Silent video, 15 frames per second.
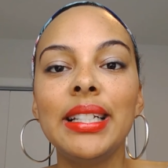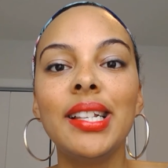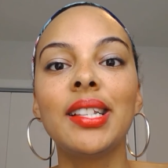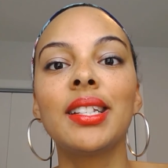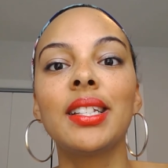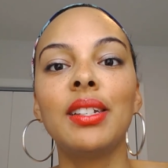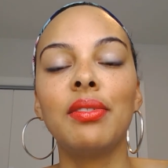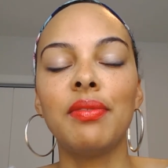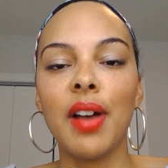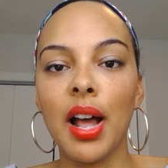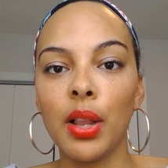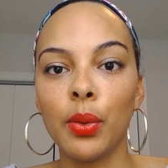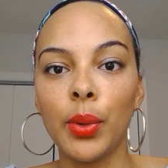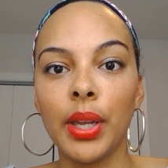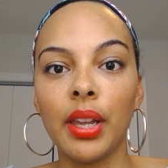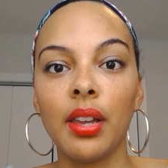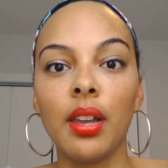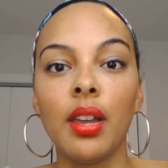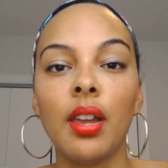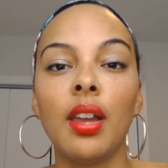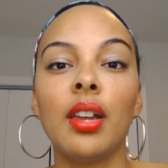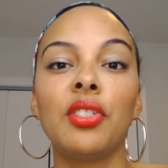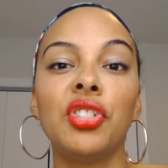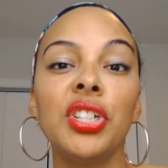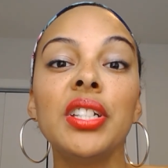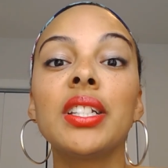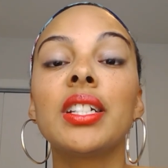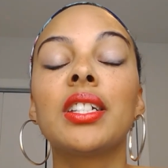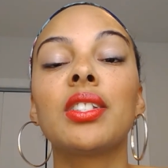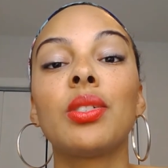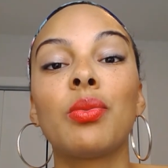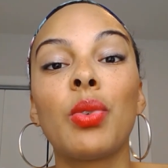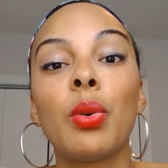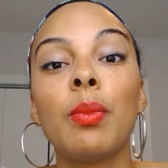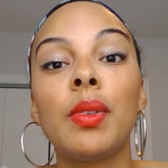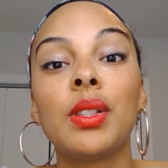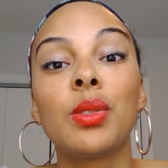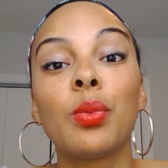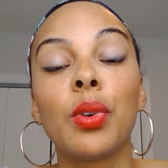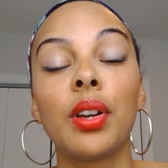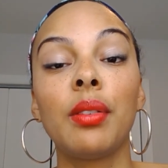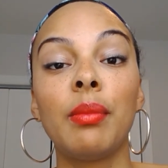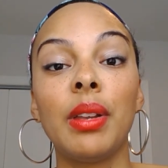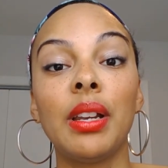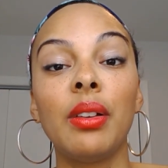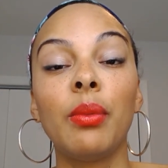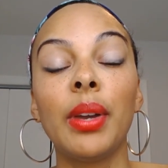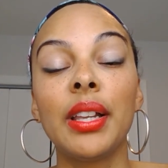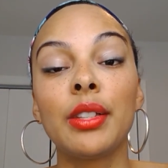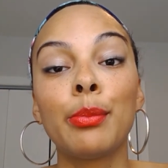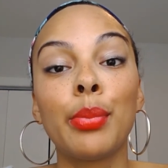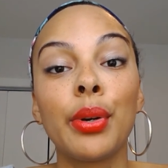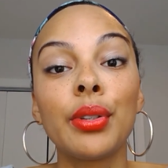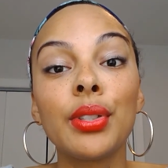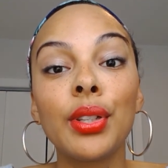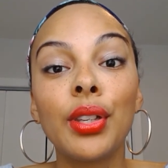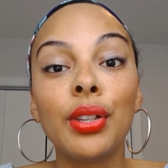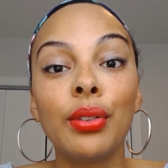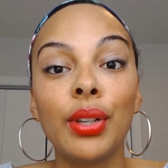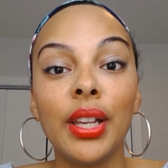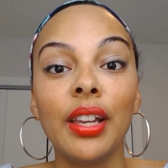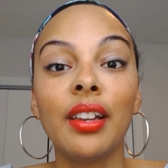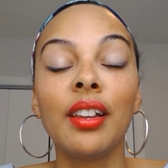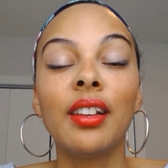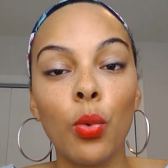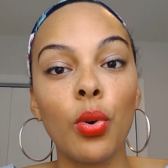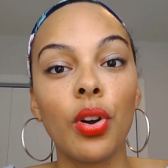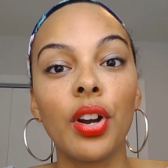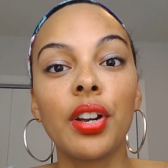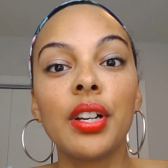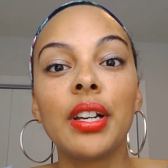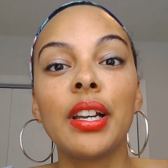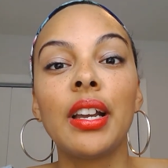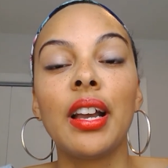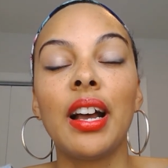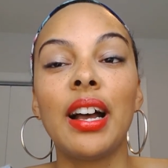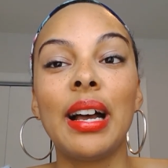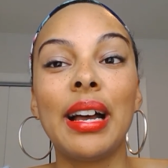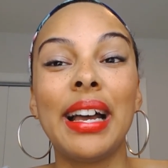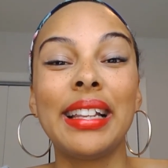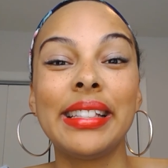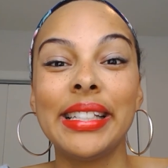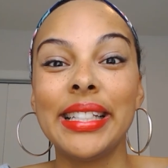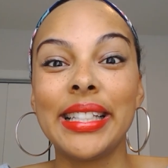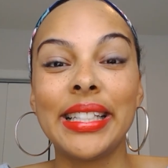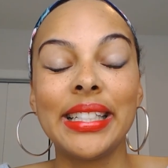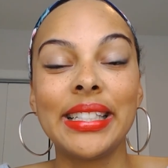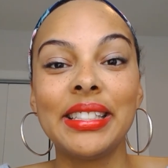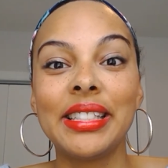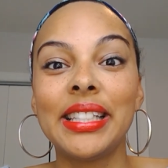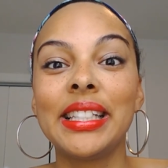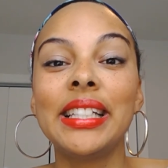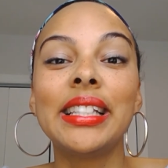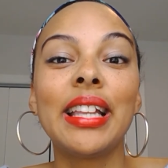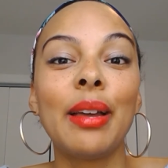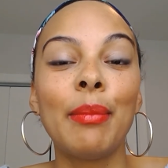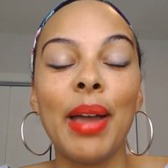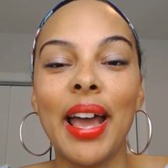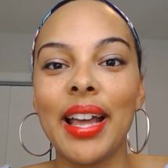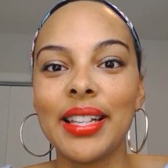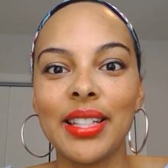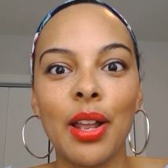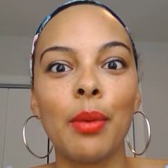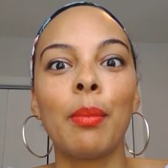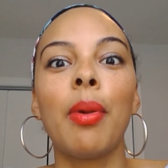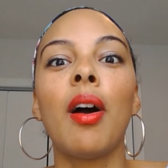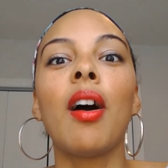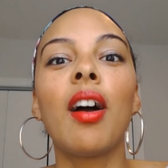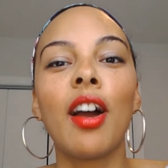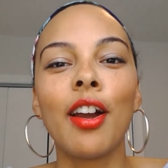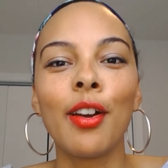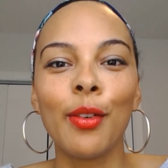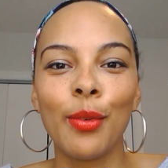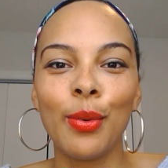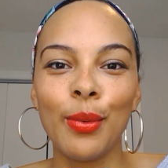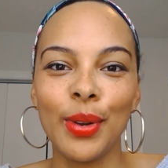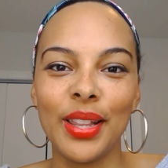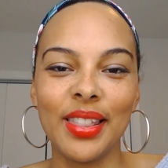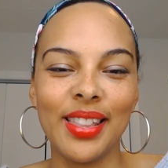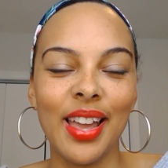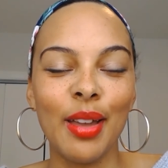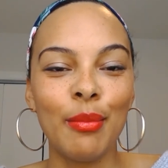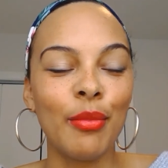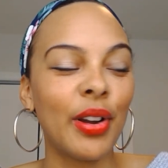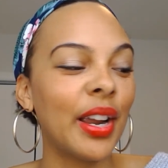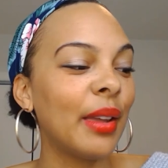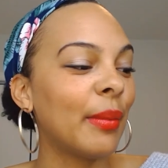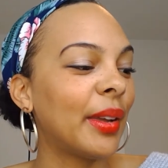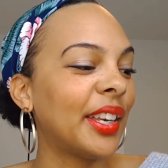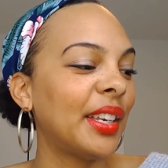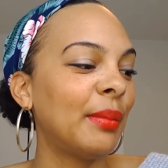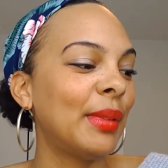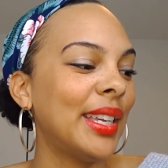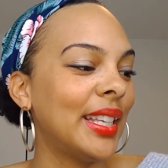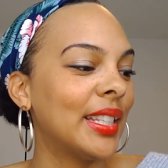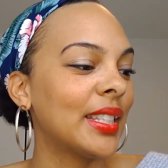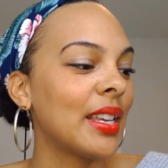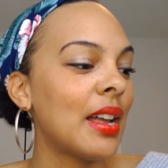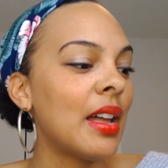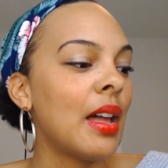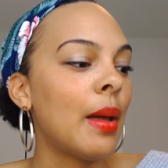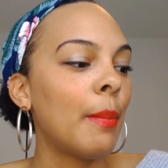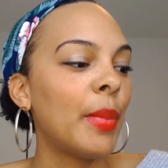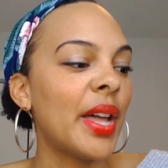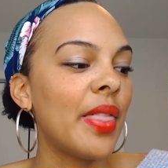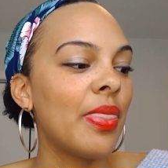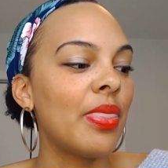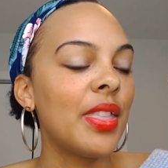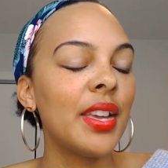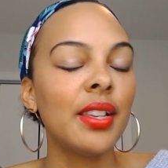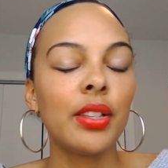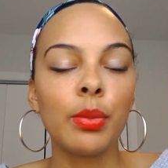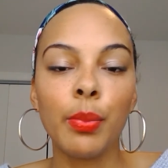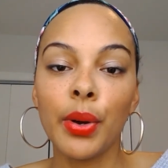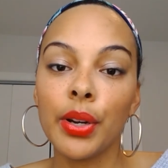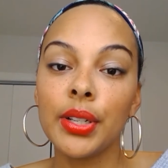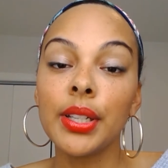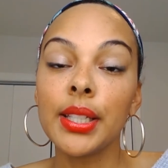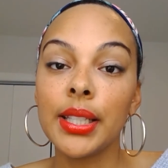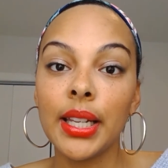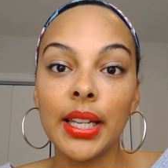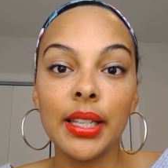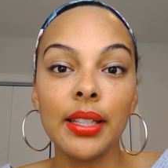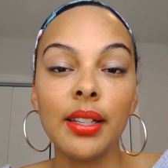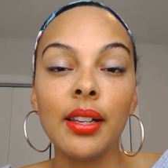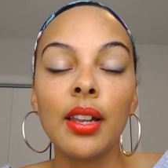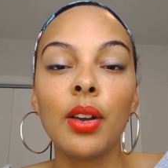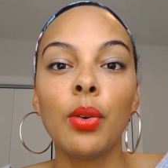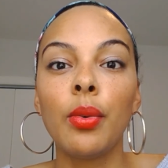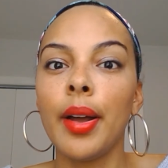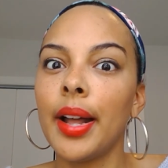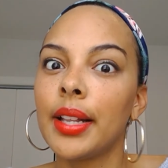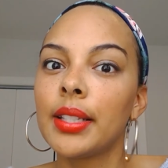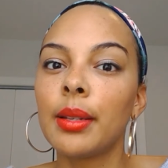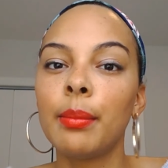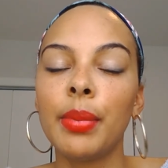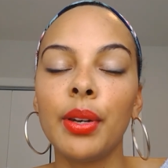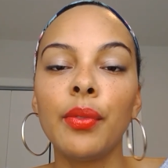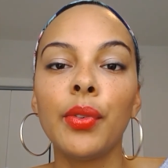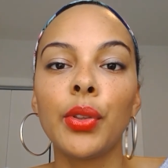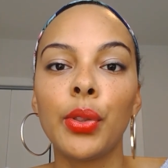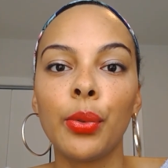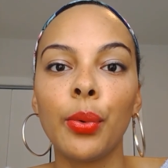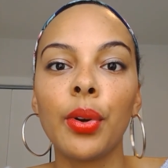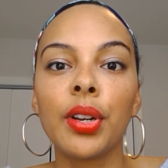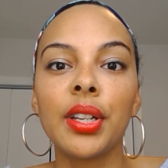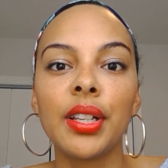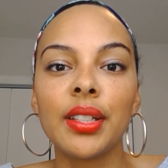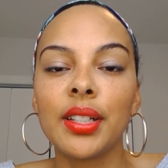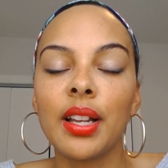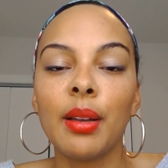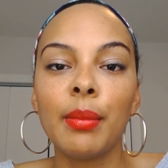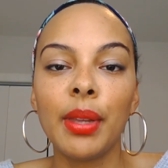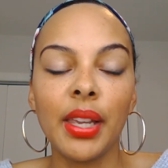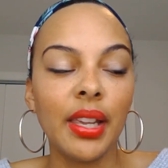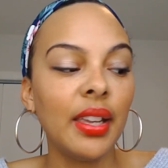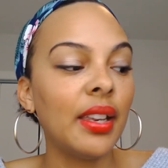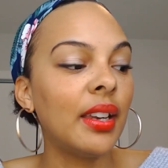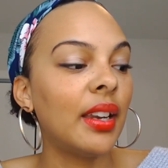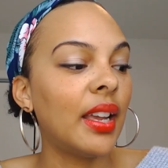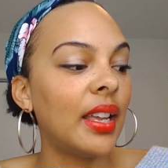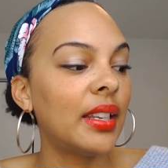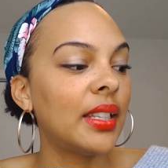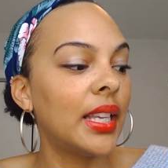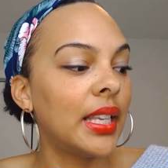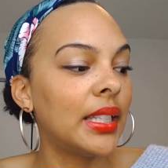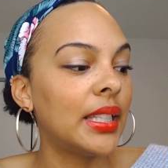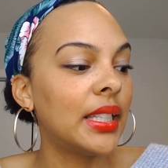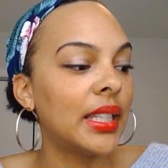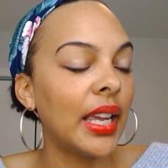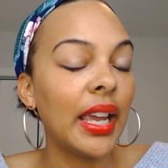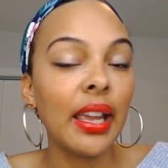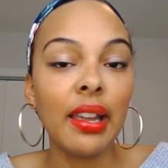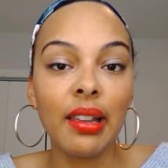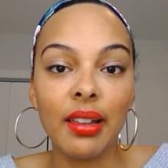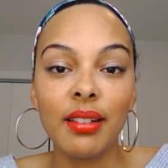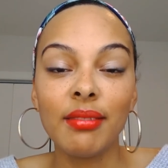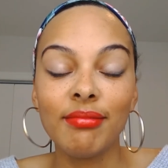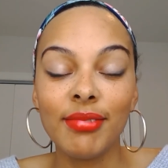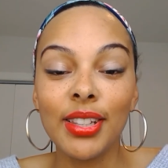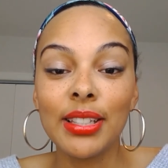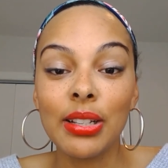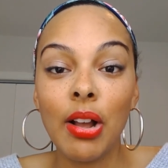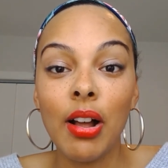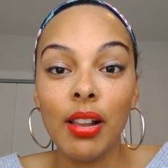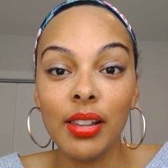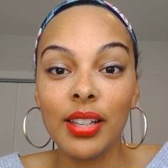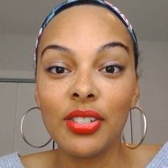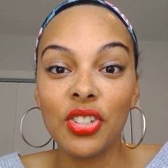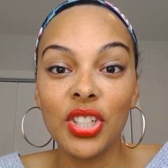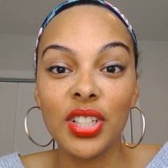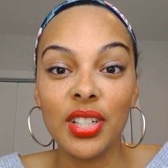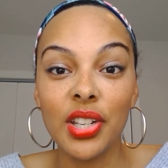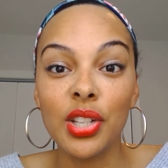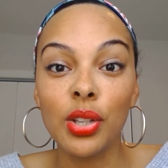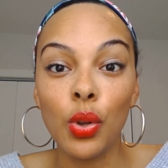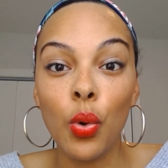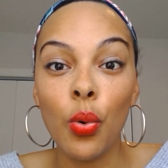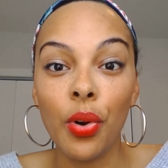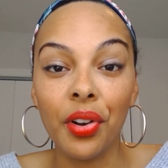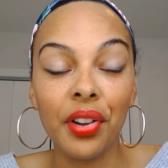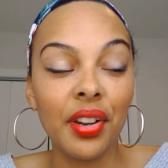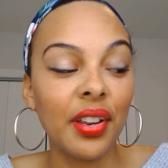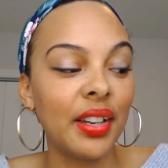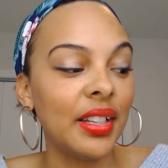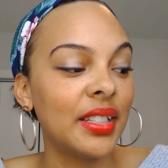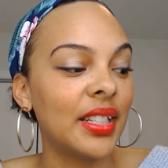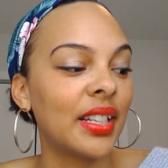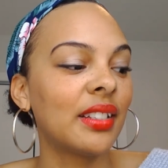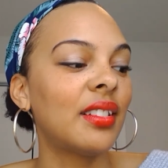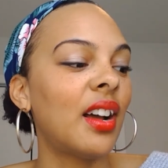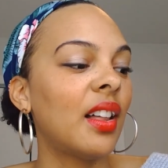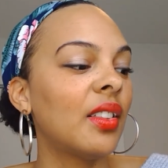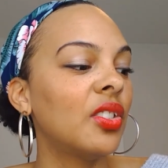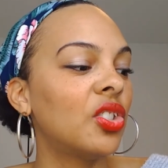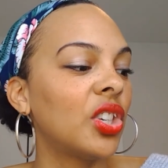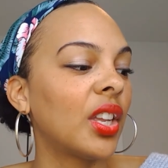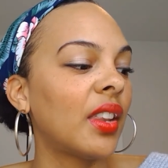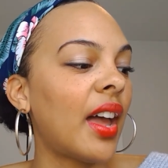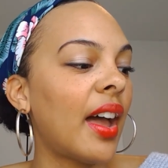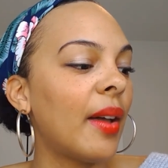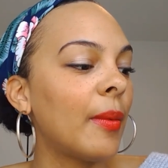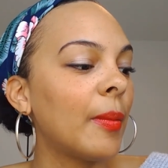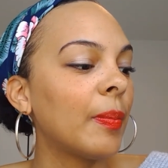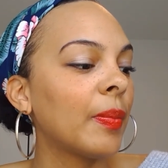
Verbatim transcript: easily following Jesus. The Romans were in many ways persecuting or uh, at least didn't see them as on par with them, right, by any means. But this person who has a bit of authority is coming in and, and saying, is calling Jesus Lord, and he's acknowledging that.